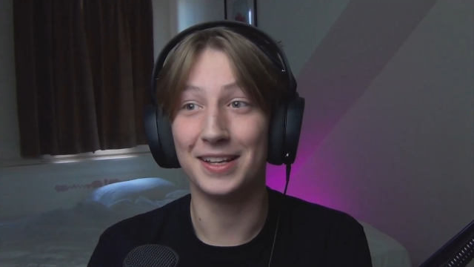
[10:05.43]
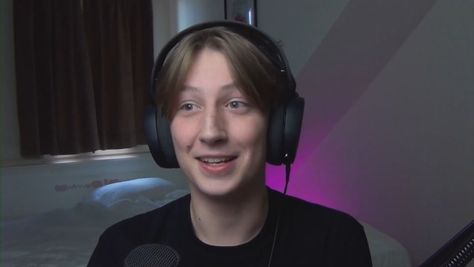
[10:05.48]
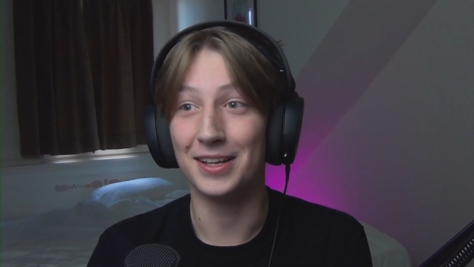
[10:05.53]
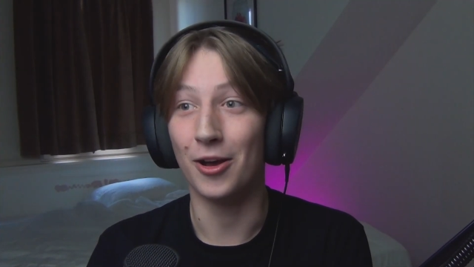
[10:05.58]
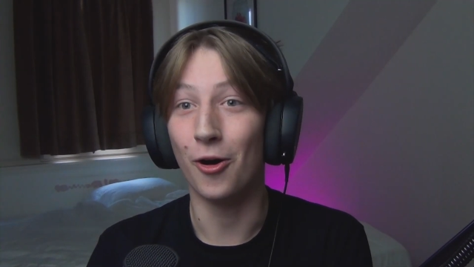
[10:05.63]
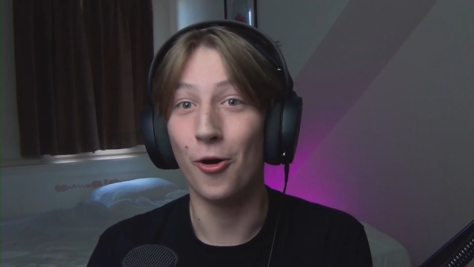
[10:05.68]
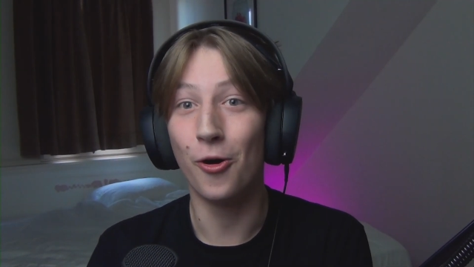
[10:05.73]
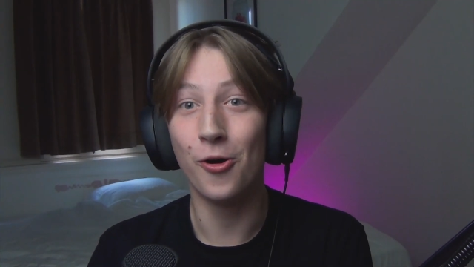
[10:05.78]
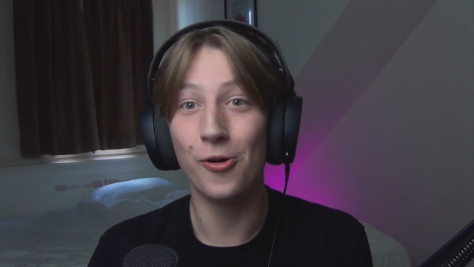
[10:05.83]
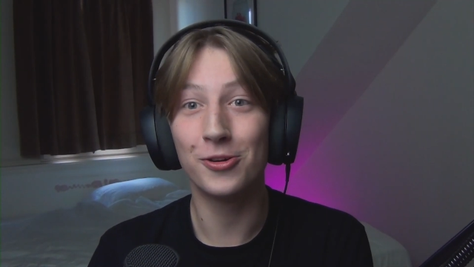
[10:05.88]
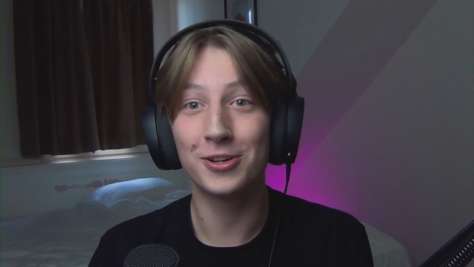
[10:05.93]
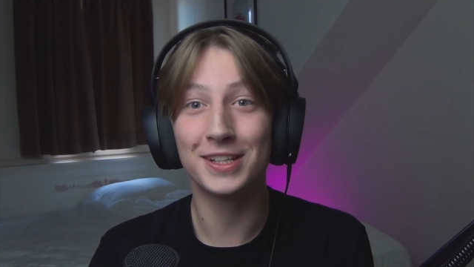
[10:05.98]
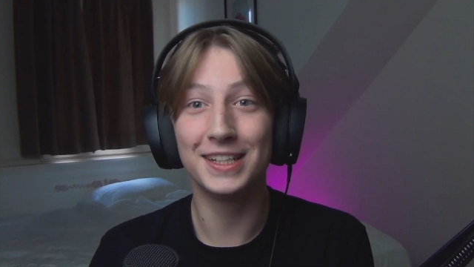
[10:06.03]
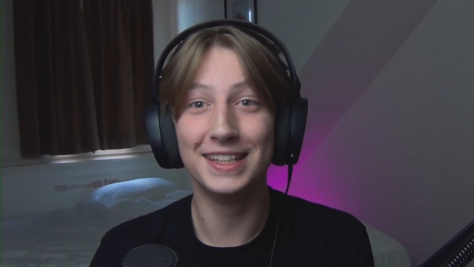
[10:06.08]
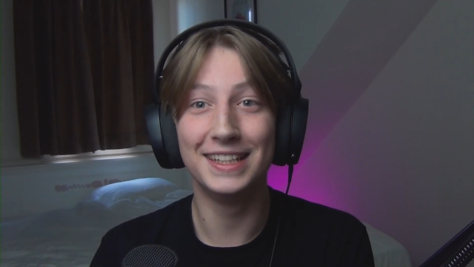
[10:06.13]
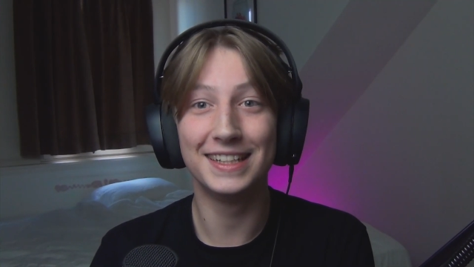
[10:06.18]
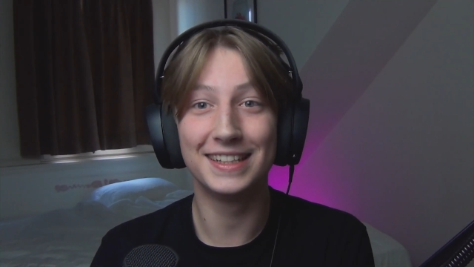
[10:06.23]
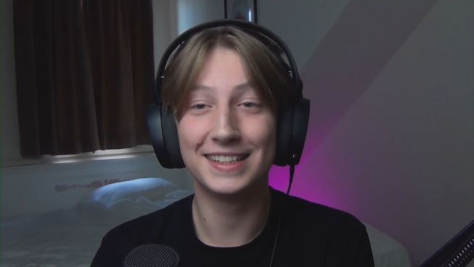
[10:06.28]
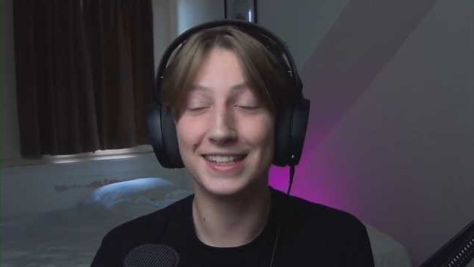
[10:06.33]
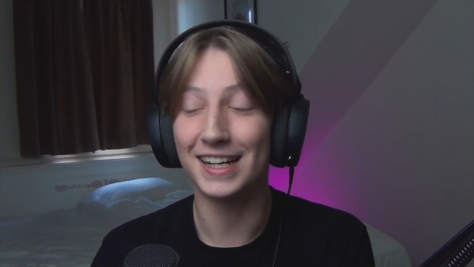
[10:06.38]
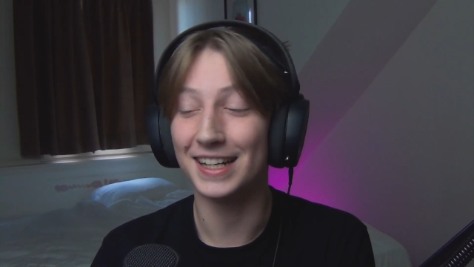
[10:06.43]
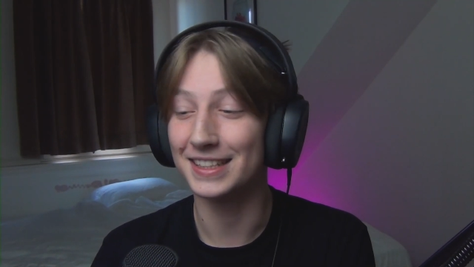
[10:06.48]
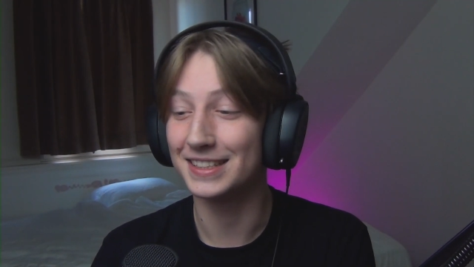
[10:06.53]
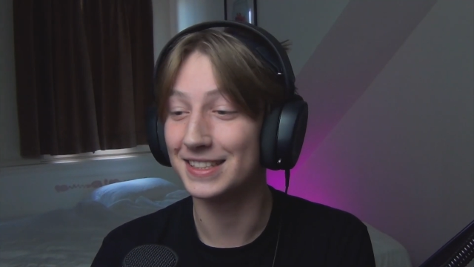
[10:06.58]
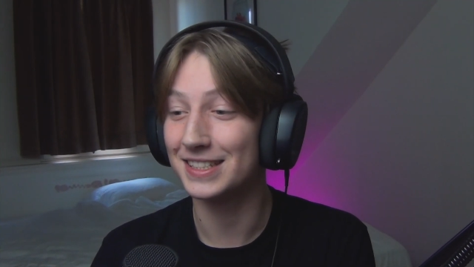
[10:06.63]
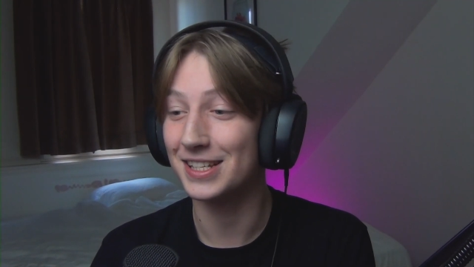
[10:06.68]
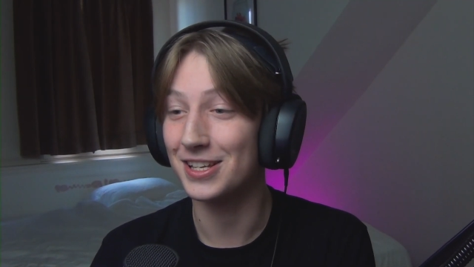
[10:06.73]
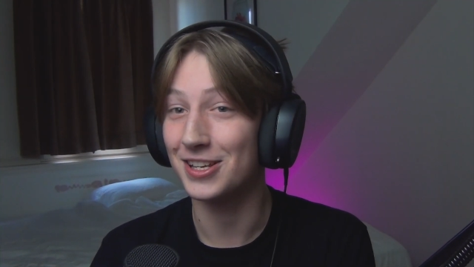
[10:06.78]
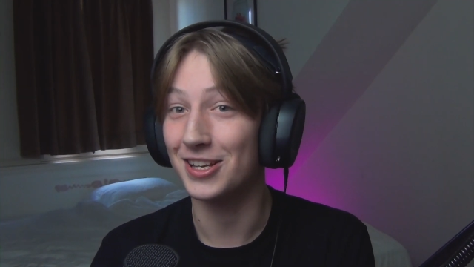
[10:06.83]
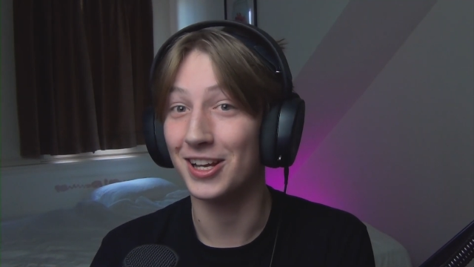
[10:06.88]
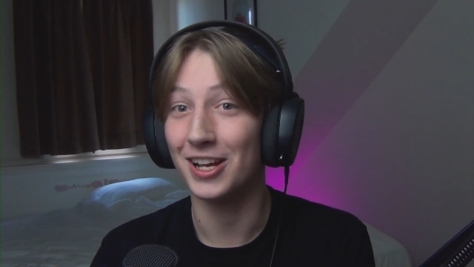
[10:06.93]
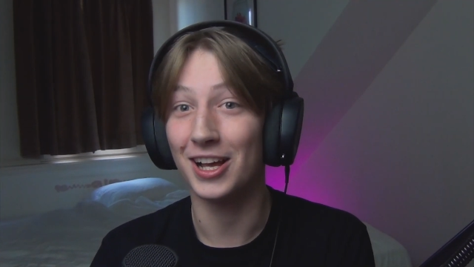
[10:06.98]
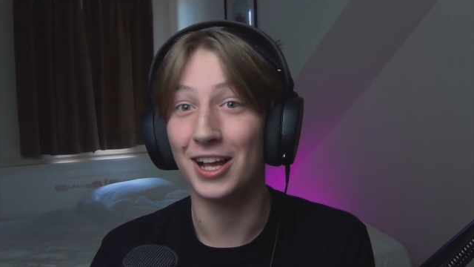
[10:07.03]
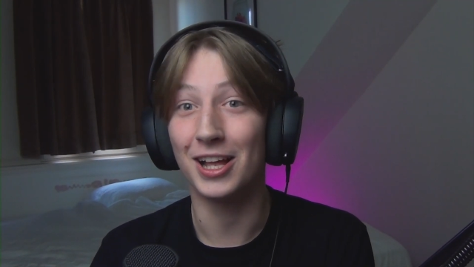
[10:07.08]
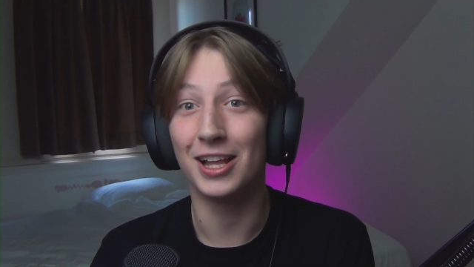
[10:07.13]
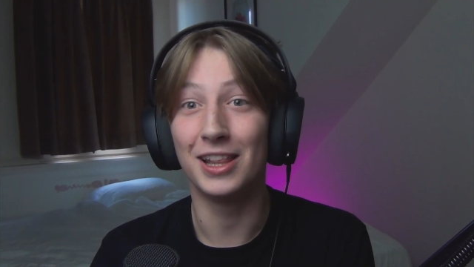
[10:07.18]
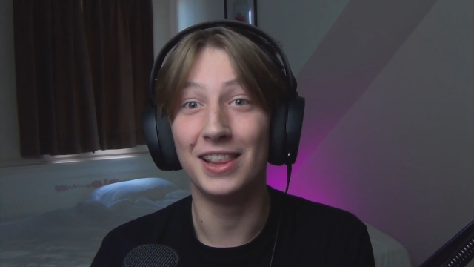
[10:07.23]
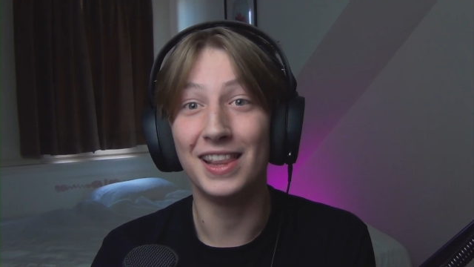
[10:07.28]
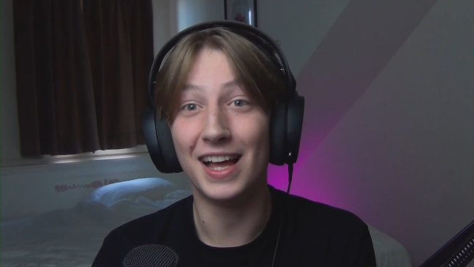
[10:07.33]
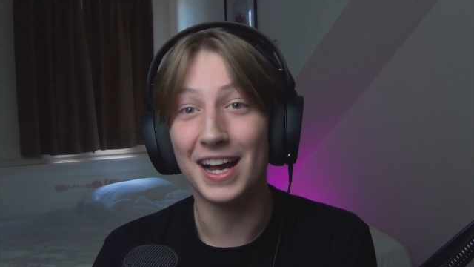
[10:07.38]
Houki got a
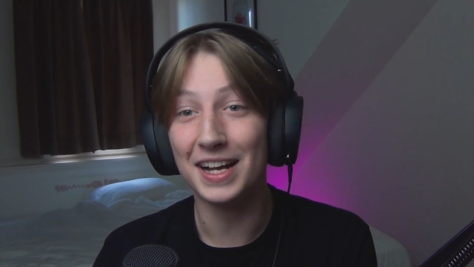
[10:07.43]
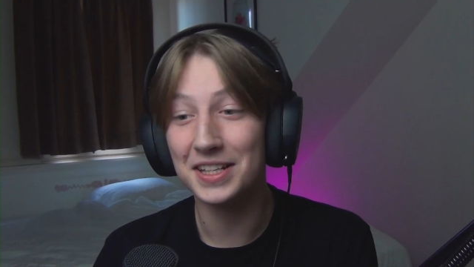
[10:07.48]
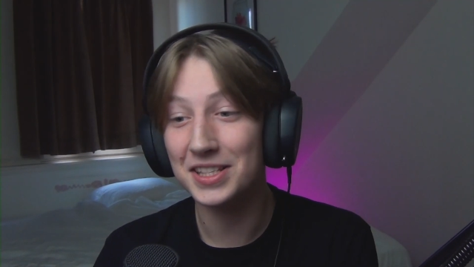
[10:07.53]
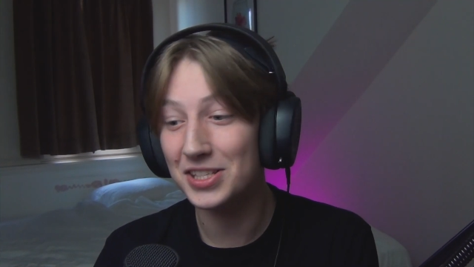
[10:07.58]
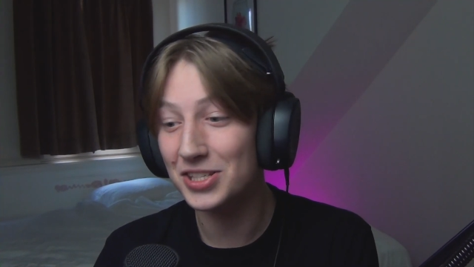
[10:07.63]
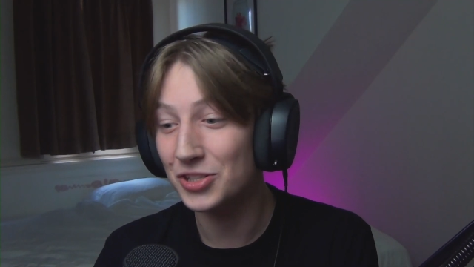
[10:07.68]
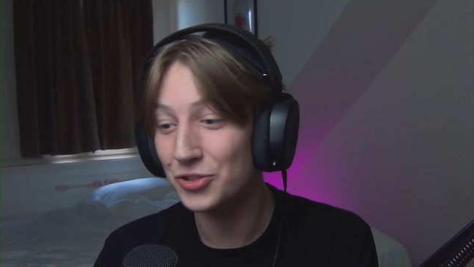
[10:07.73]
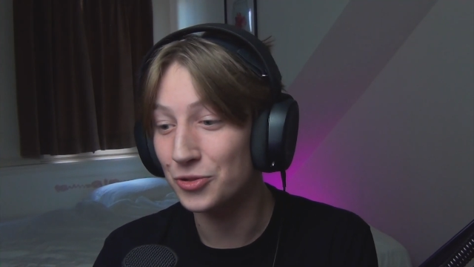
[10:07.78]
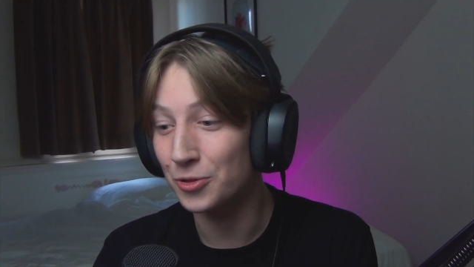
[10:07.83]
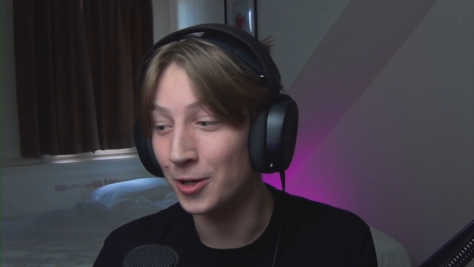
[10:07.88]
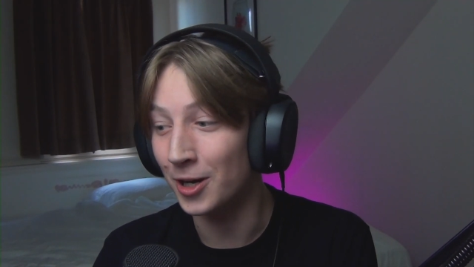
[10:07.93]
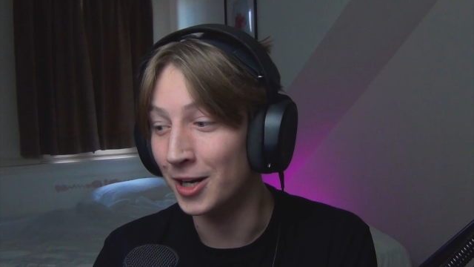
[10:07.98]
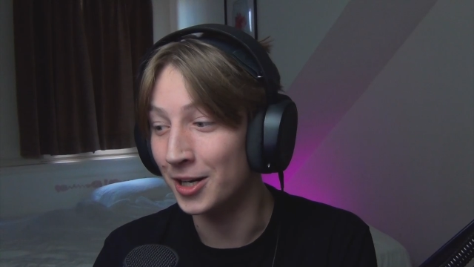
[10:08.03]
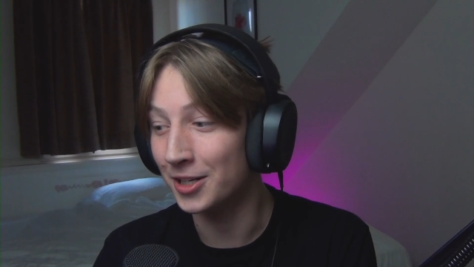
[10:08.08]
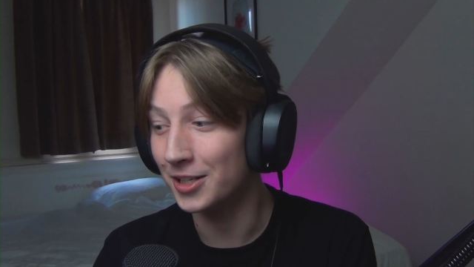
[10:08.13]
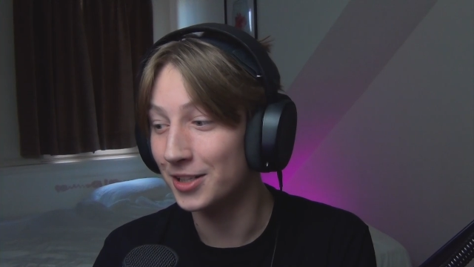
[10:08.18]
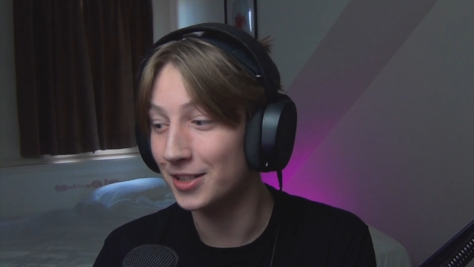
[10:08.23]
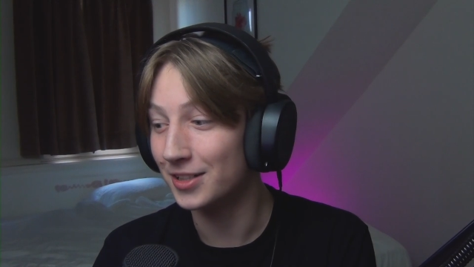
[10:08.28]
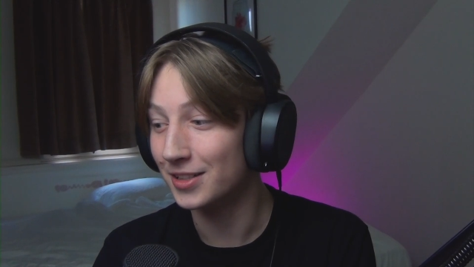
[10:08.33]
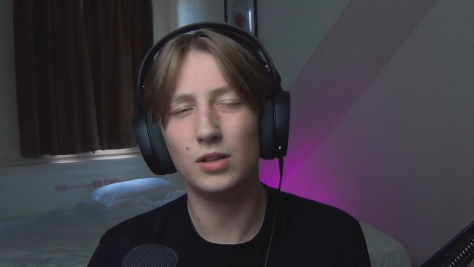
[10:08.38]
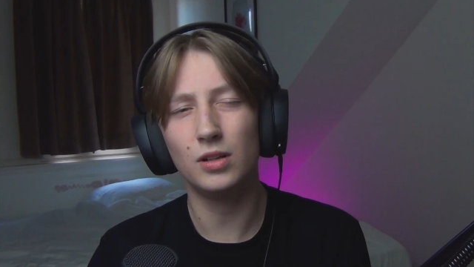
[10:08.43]
lot stronger.